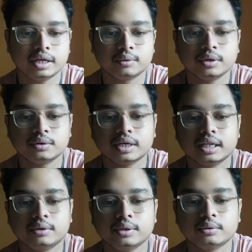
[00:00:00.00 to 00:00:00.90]

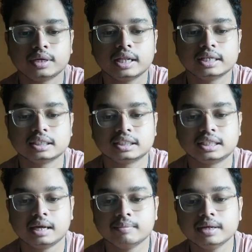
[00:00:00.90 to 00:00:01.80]
equatorial is
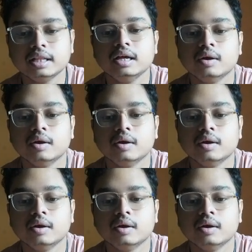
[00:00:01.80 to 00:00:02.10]
stable